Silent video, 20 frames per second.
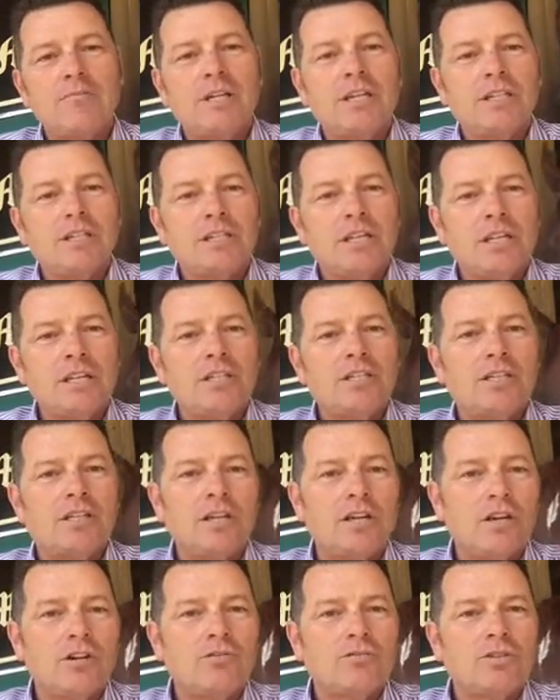me to teach
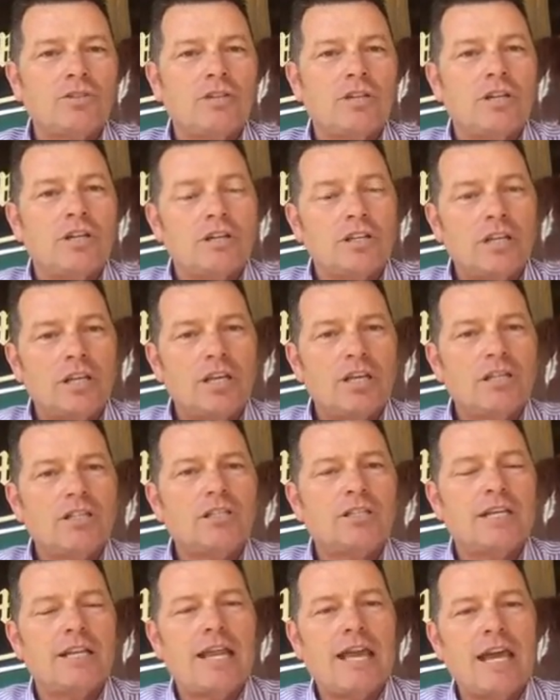and coach
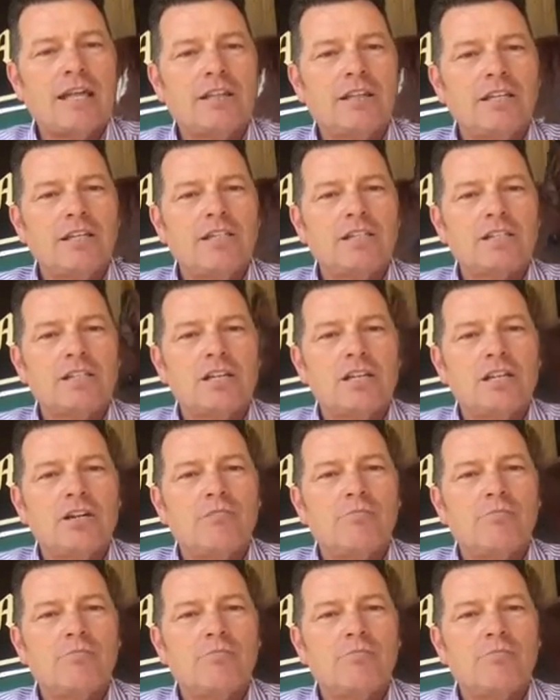kids and athletes,